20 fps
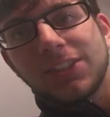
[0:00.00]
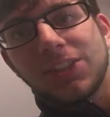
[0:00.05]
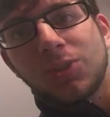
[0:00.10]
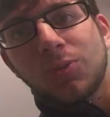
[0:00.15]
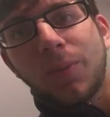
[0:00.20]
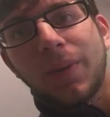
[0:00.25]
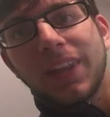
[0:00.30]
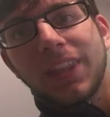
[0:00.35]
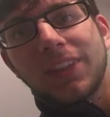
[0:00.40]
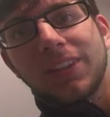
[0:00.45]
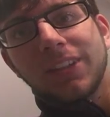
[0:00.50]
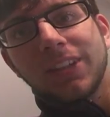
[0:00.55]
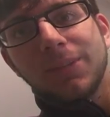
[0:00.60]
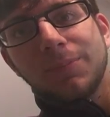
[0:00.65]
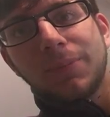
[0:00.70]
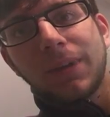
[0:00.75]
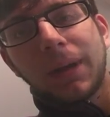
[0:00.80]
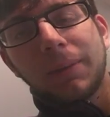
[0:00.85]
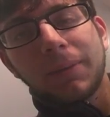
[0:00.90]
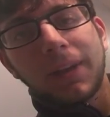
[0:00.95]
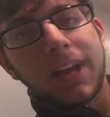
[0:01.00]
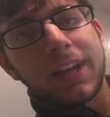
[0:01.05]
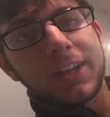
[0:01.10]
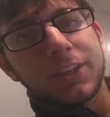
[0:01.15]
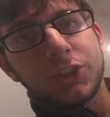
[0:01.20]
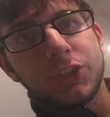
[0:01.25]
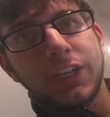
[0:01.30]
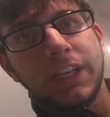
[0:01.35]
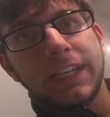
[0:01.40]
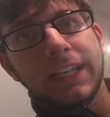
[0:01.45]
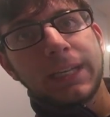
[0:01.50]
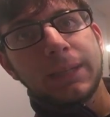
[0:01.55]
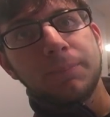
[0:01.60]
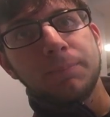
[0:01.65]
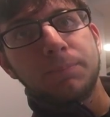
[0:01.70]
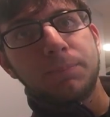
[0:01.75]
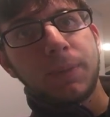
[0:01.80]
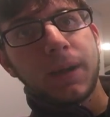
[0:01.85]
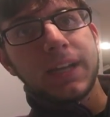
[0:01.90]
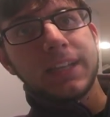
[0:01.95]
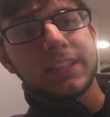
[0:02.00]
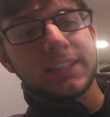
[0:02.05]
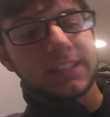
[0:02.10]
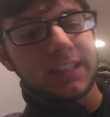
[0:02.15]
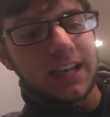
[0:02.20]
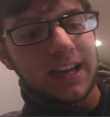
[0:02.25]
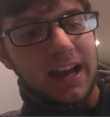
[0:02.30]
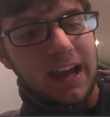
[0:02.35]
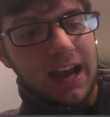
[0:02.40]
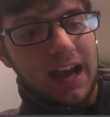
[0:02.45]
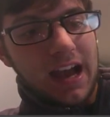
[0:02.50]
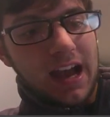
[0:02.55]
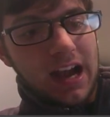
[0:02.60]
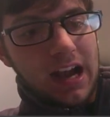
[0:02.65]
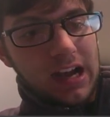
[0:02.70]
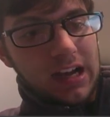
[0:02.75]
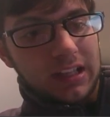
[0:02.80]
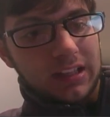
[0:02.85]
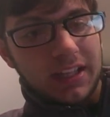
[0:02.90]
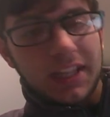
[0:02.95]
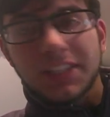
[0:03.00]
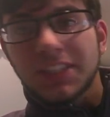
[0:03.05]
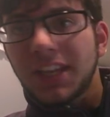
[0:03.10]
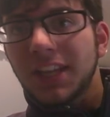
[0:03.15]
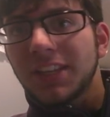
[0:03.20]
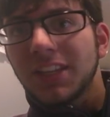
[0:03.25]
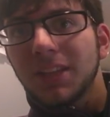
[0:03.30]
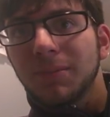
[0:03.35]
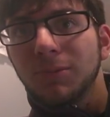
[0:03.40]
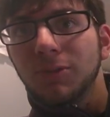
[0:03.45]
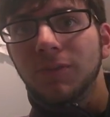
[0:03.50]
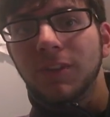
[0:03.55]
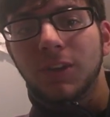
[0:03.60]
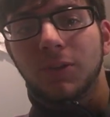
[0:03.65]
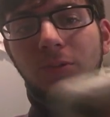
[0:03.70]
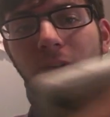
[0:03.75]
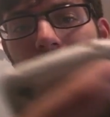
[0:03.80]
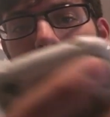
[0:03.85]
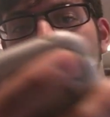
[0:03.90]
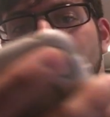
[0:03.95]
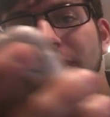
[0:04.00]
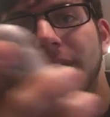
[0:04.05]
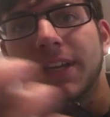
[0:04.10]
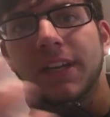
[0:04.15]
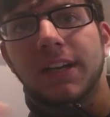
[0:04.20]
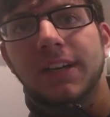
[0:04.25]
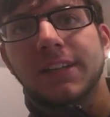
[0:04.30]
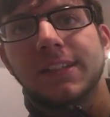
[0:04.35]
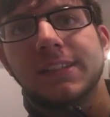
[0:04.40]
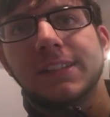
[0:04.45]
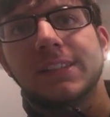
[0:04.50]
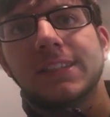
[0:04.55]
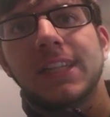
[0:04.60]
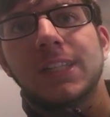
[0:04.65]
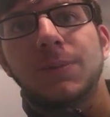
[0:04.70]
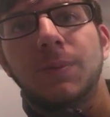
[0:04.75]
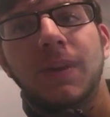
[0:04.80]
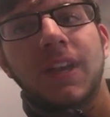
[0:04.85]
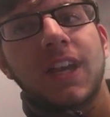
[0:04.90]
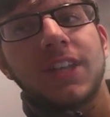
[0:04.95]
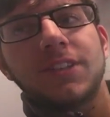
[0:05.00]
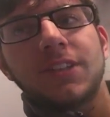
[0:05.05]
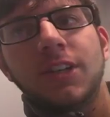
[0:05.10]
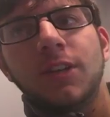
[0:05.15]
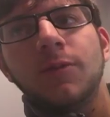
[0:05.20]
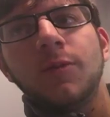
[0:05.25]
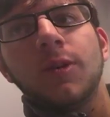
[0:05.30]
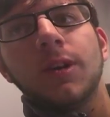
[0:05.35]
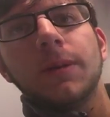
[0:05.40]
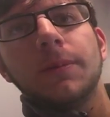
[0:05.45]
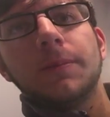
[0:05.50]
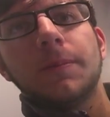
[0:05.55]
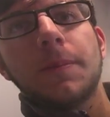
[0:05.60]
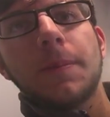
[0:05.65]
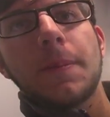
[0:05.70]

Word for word: it's the 23rd, but I'm kind of cheating. But let's get into the movie quote, because that's what you guys are here for.